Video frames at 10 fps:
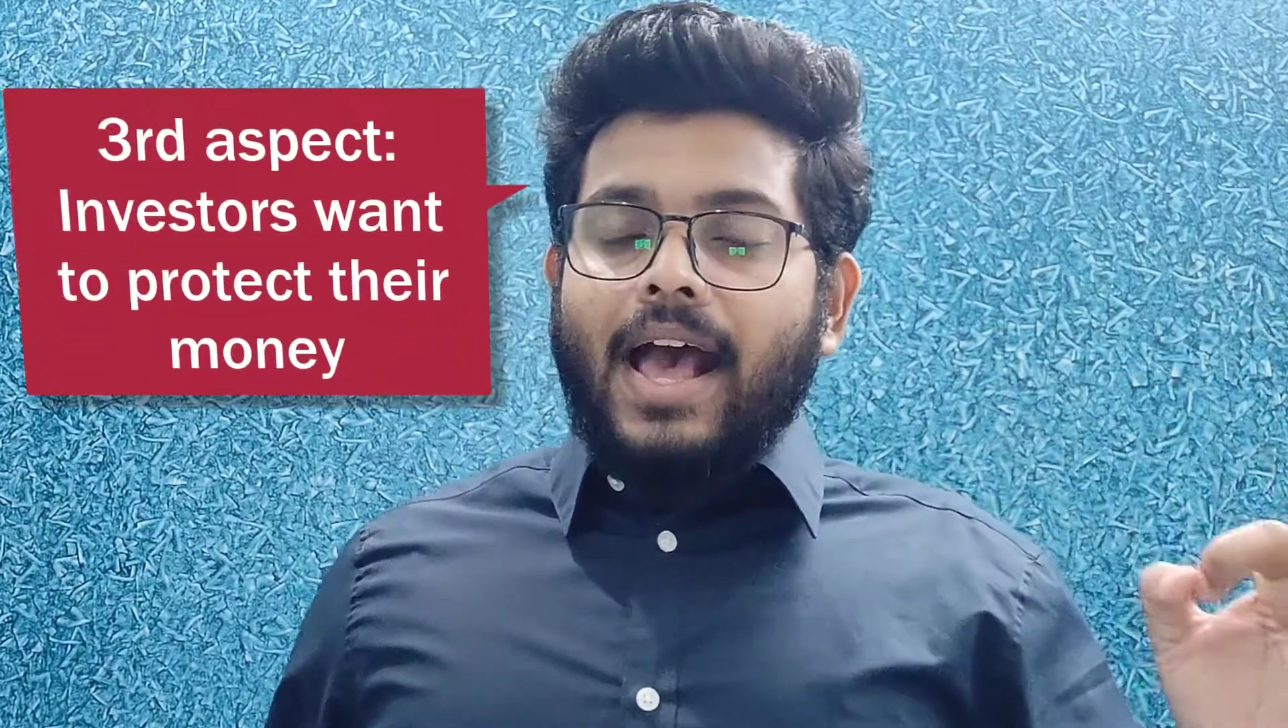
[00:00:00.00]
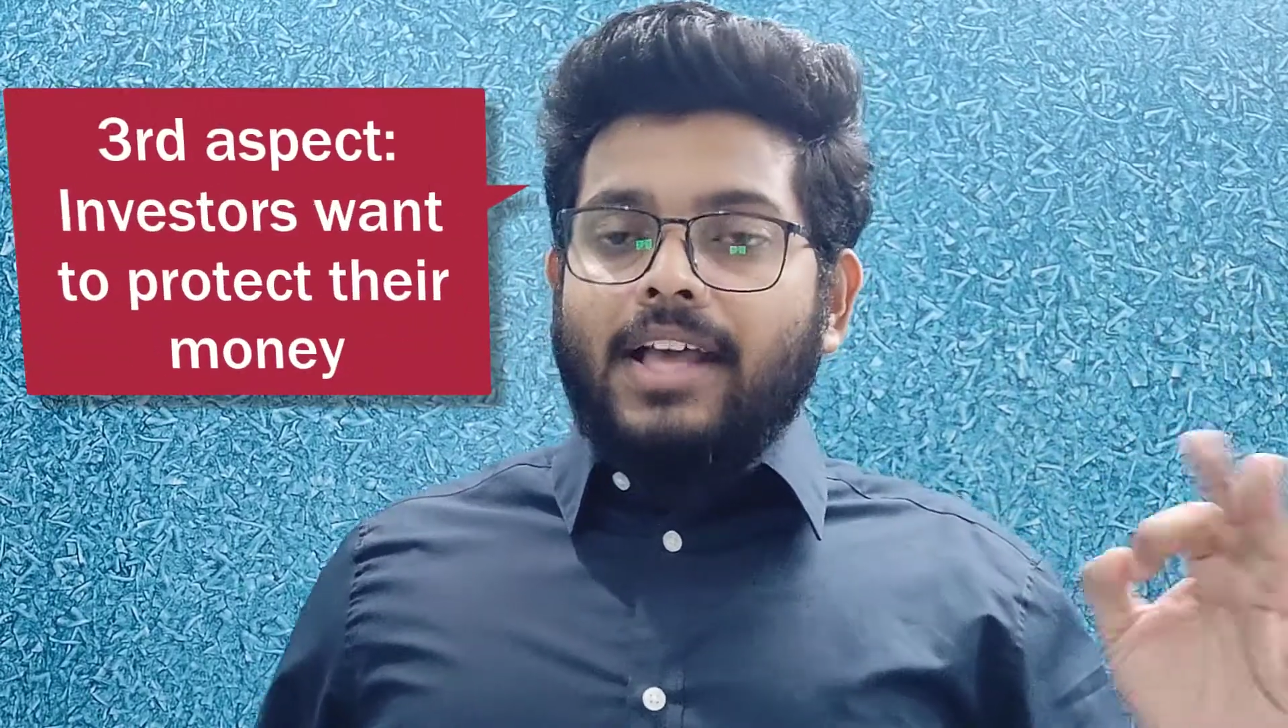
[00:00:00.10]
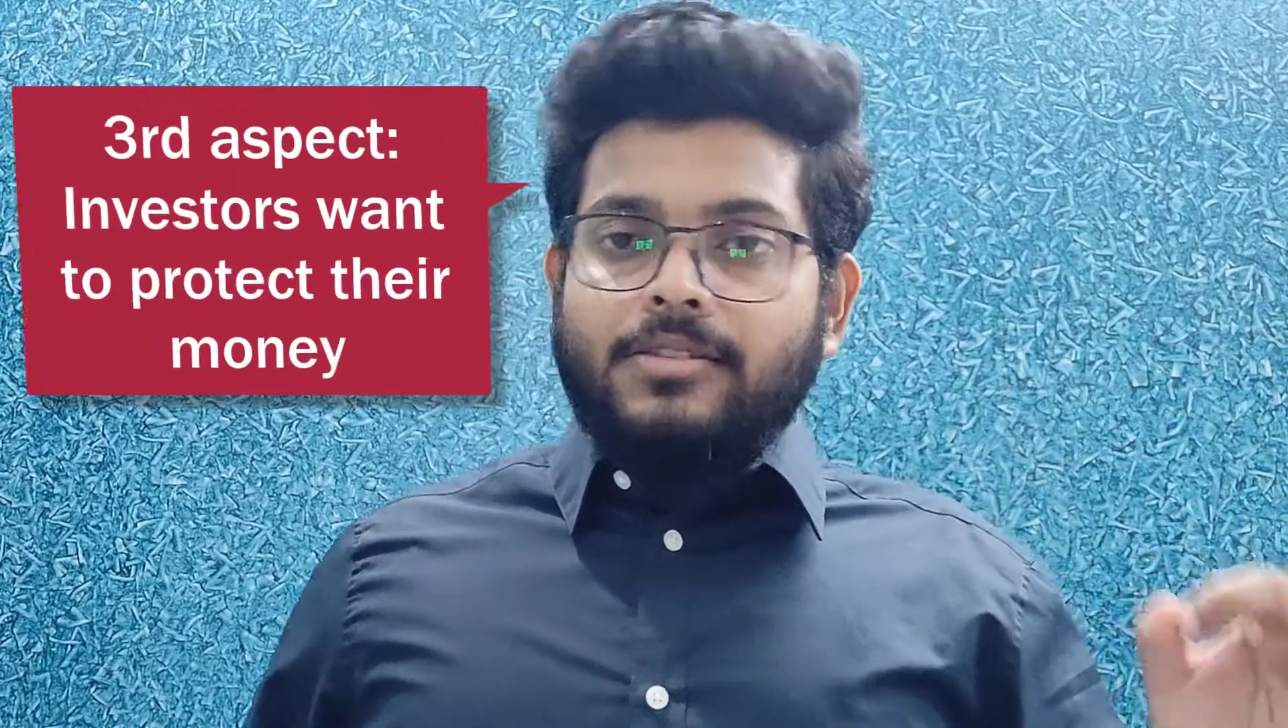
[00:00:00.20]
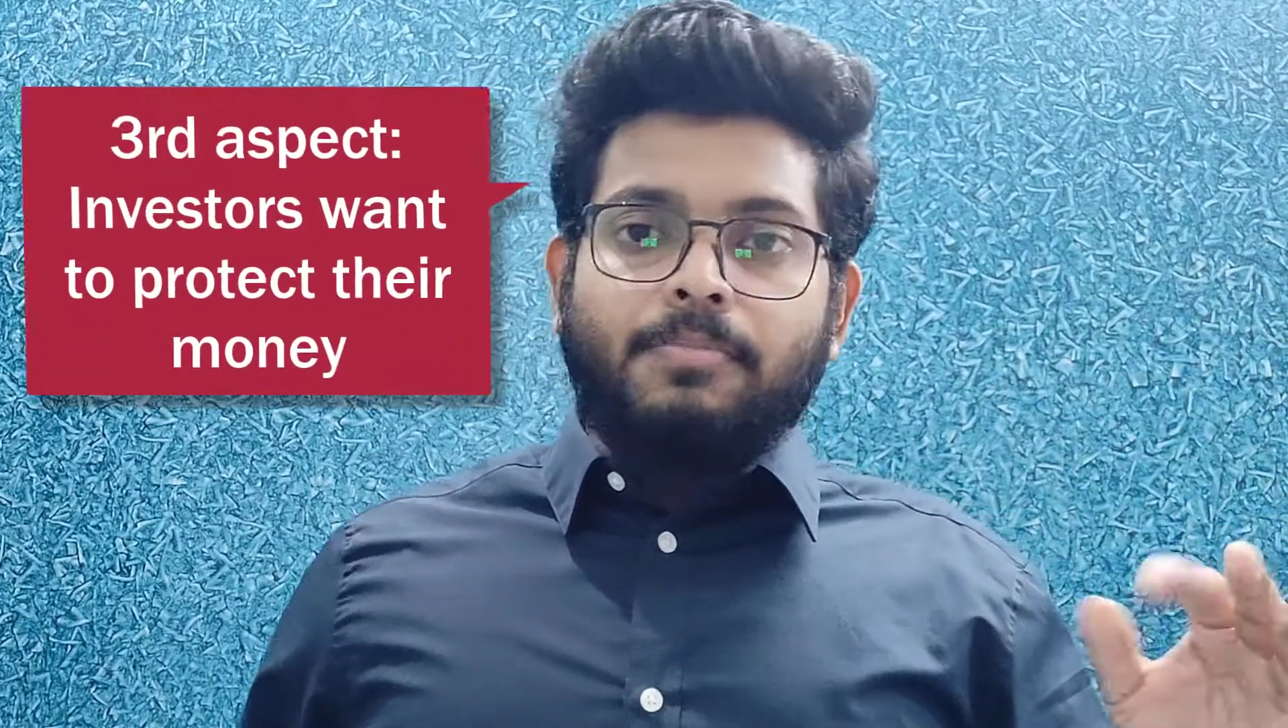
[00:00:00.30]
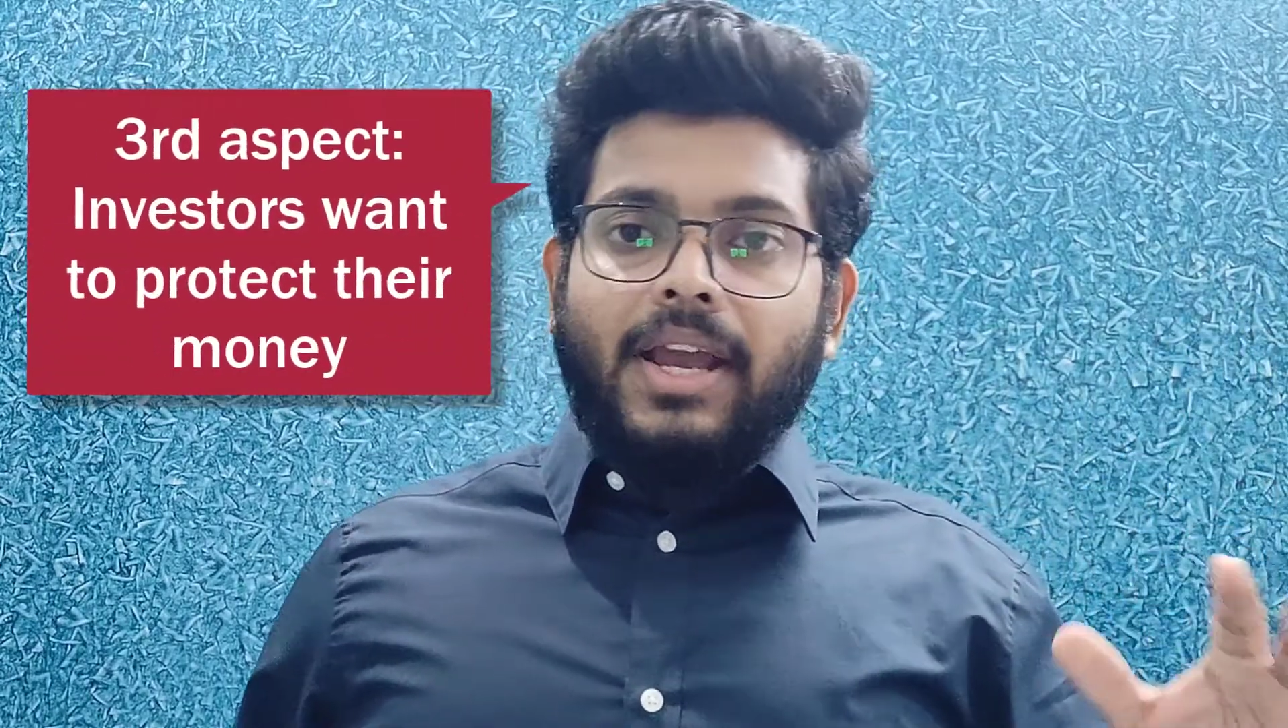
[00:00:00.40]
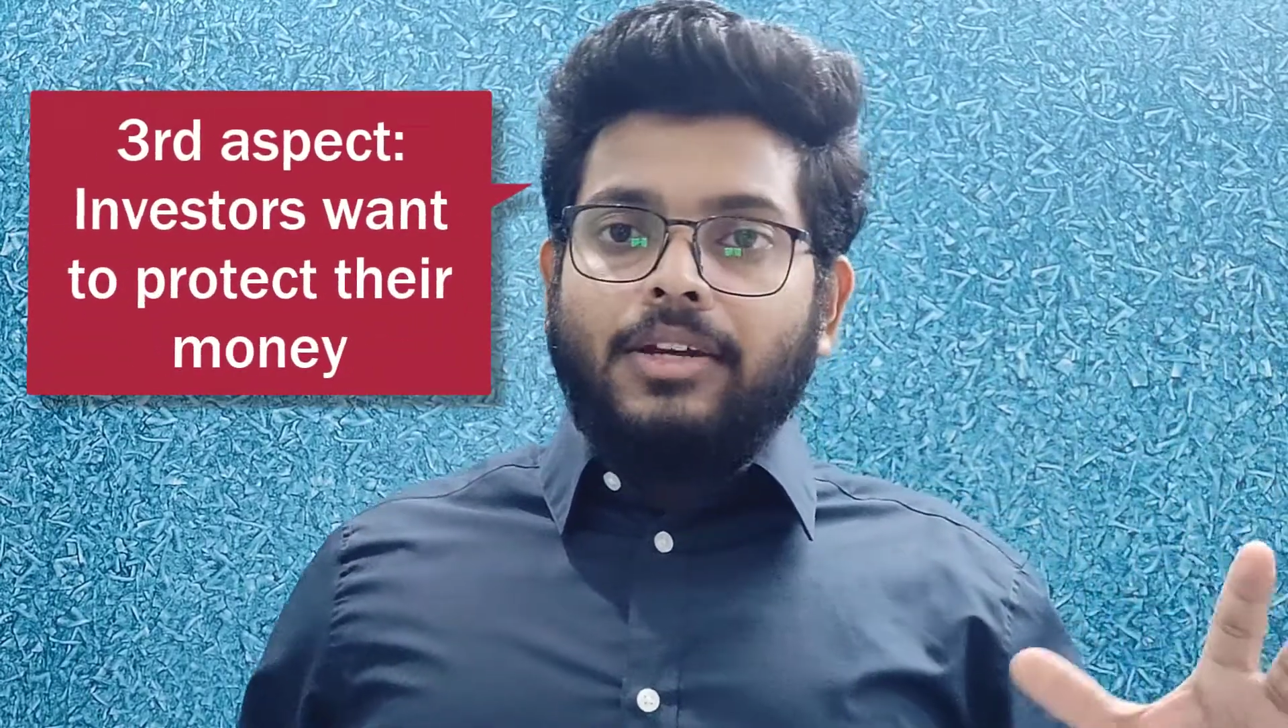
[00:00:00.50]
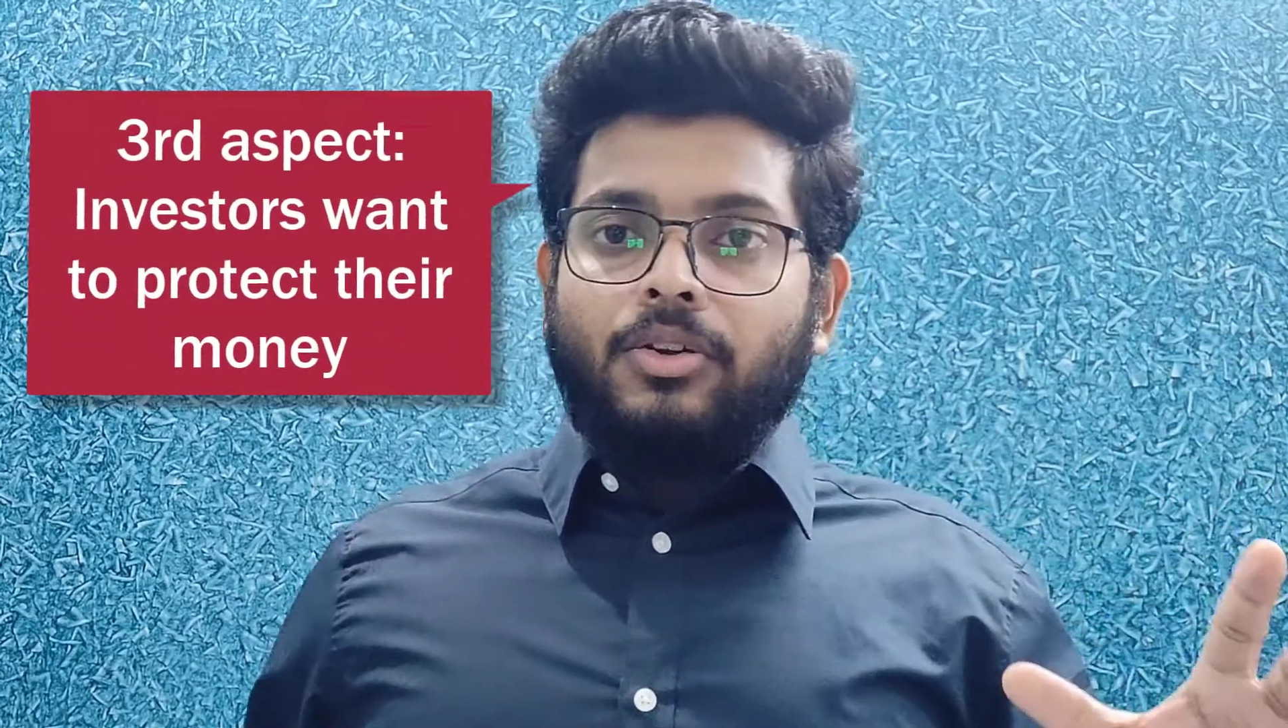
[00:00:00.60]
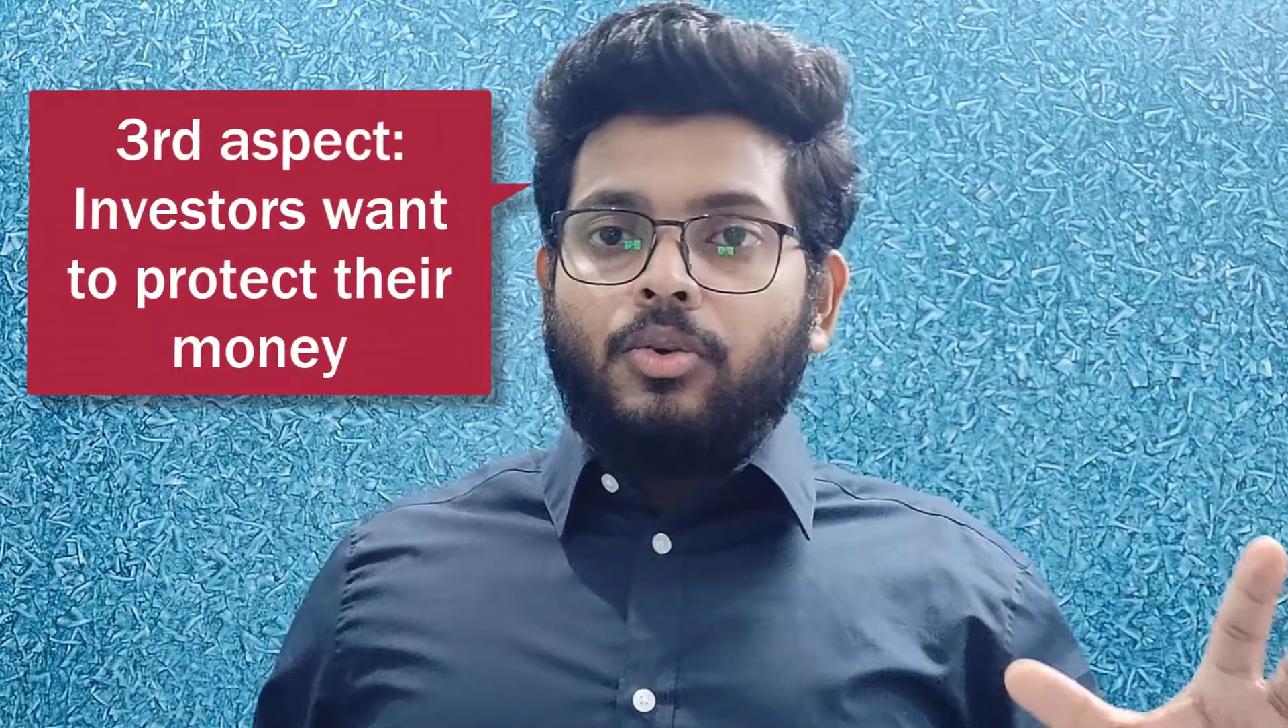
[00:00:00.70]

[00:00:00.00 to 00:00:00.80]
aspect